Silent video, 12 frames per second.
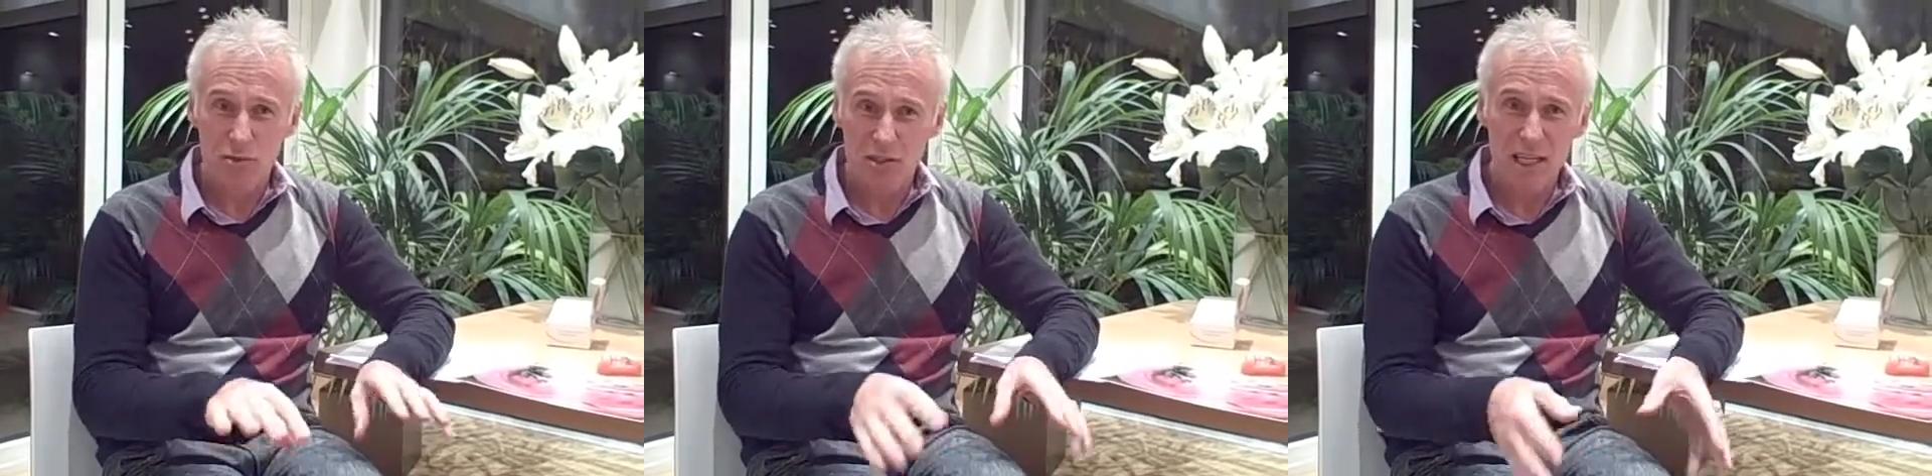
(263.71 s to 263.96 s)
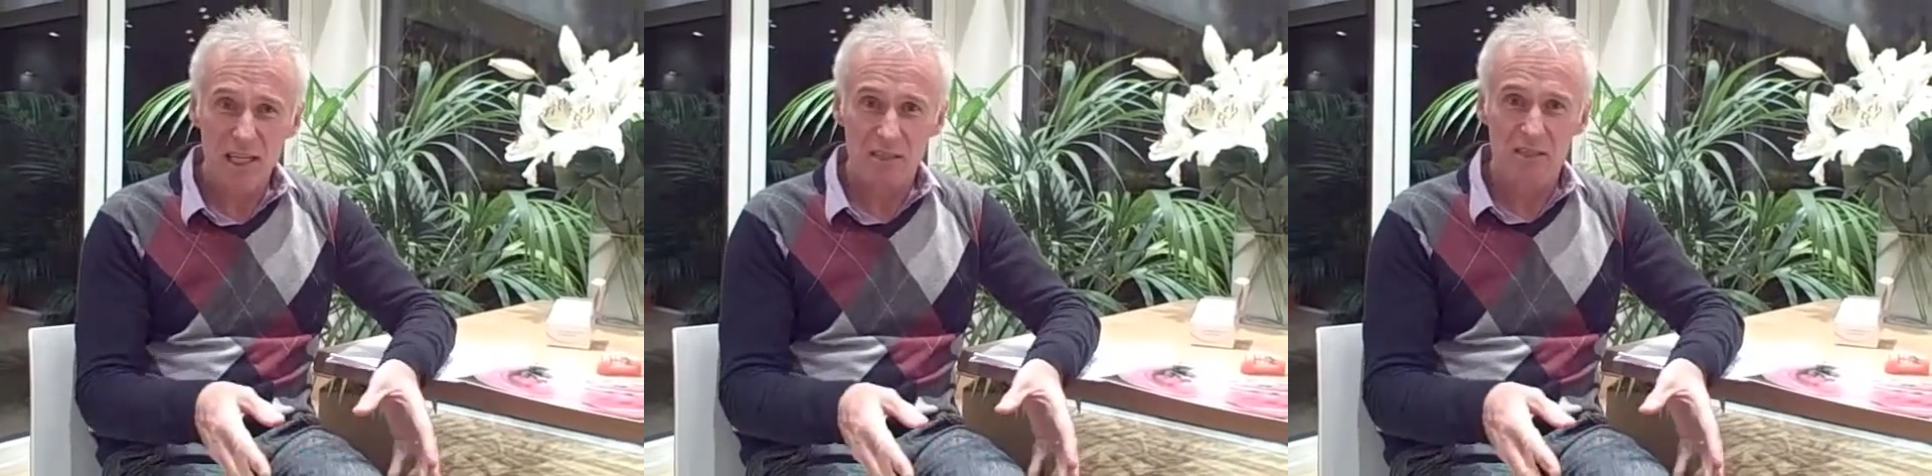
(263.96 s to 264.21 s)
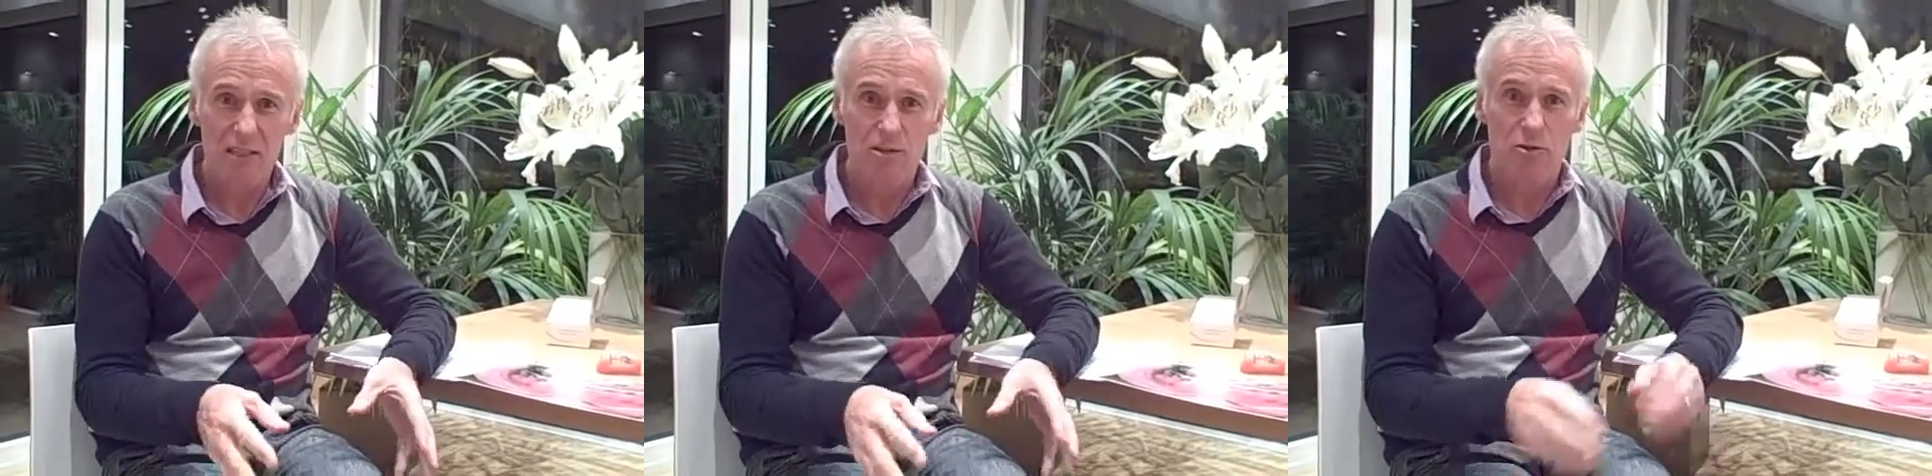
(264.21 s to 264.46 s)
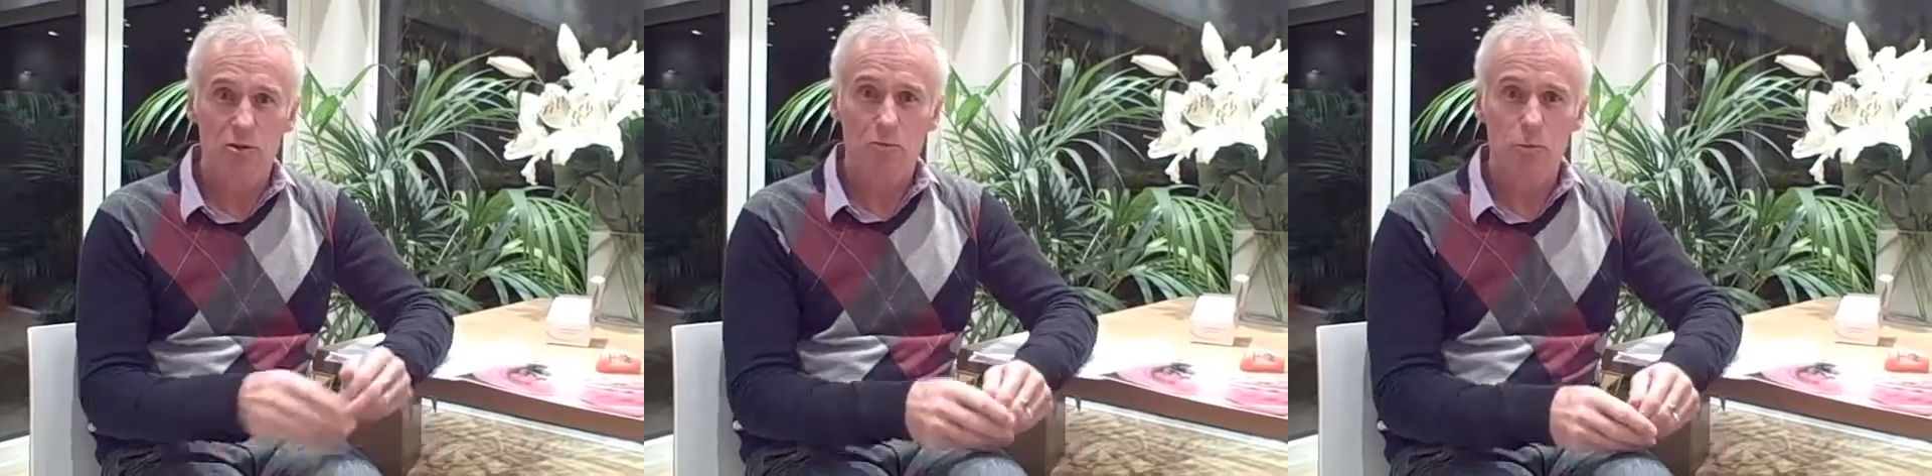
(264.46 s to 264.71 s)
rotate
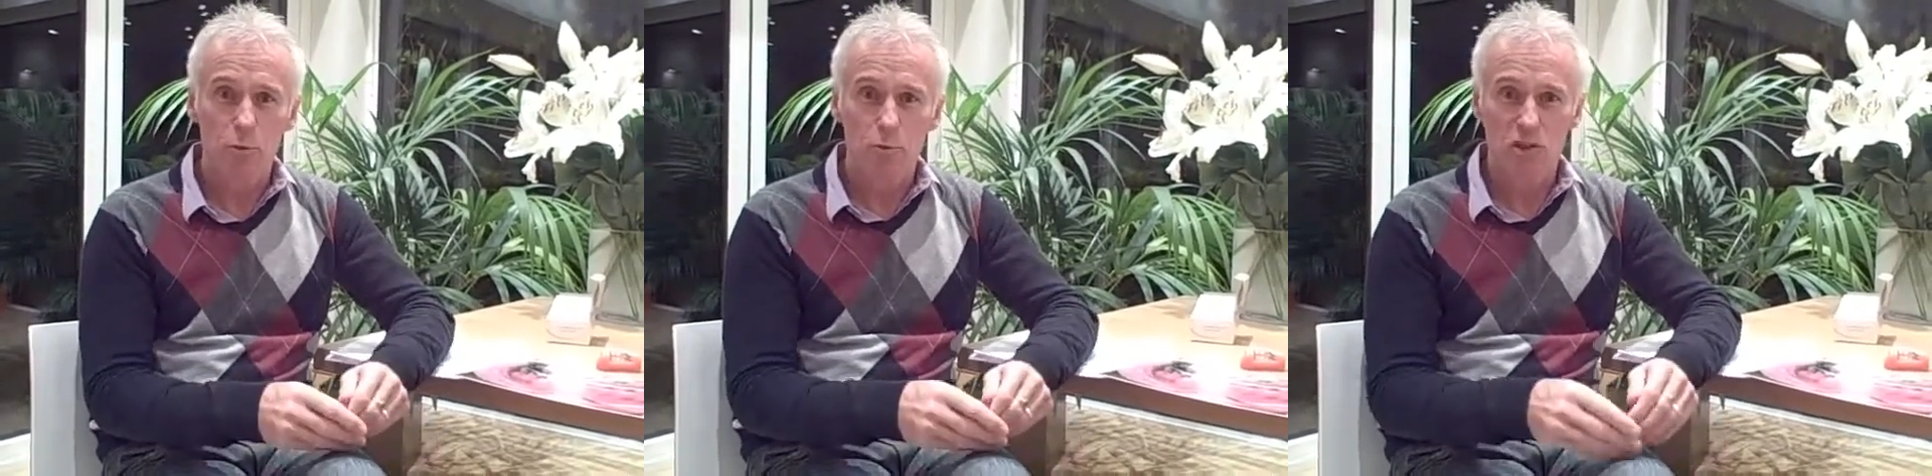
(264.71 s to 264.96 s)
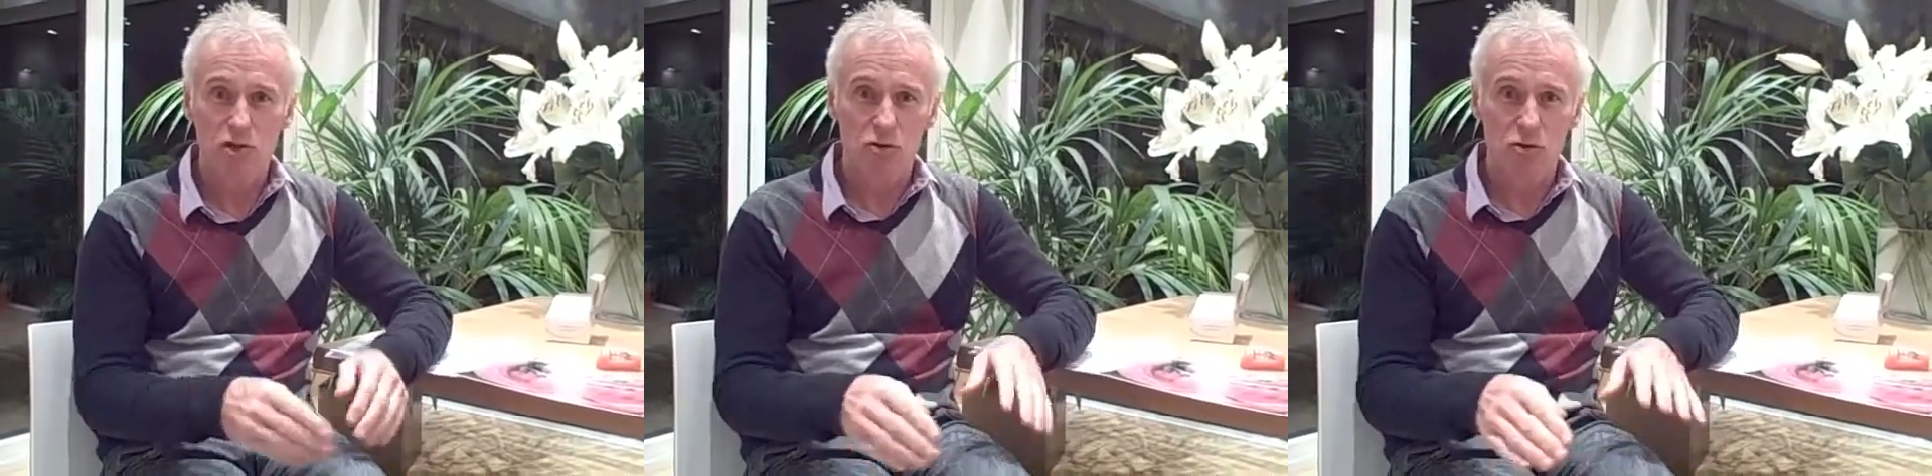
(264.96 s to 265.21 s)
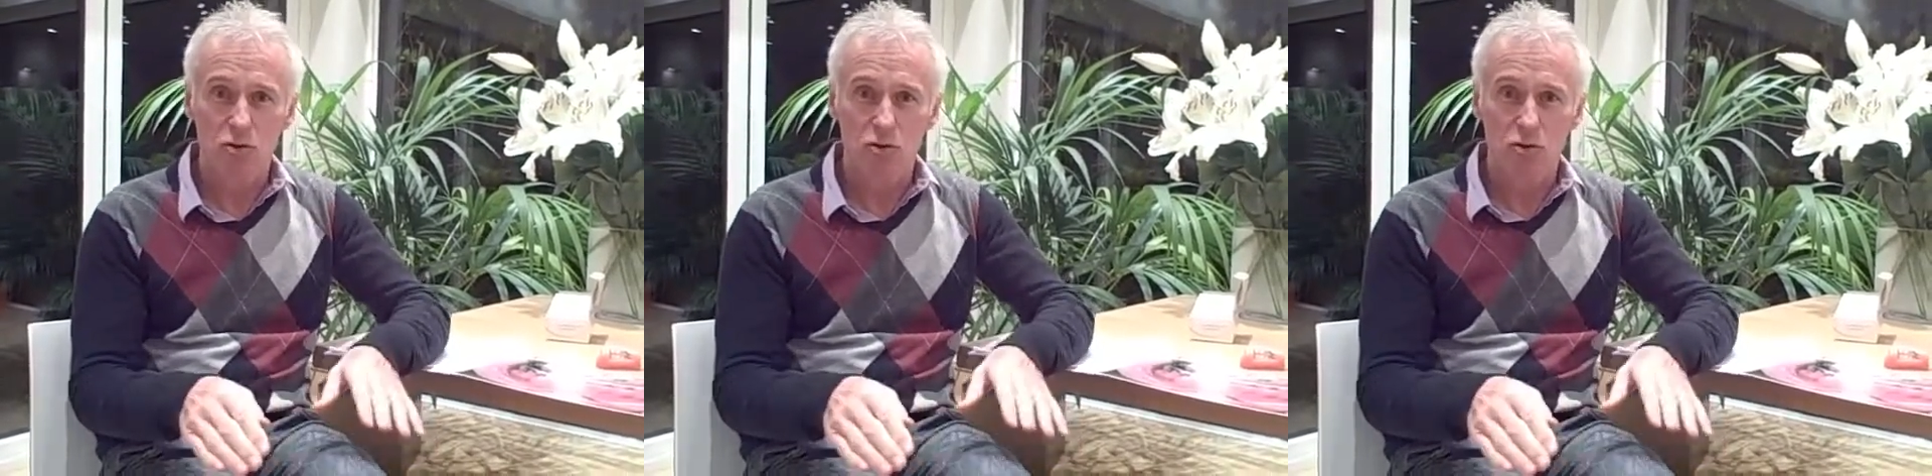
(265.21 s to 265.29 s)
teeth that are in poor position,